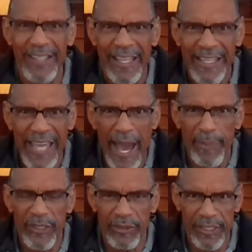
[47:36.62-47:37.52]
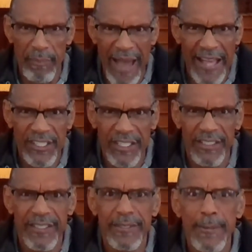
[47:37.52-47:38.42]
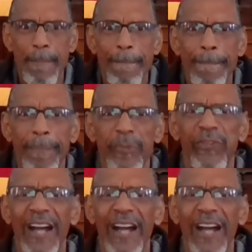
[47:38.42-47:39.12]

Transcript: capital, Damascus. You find that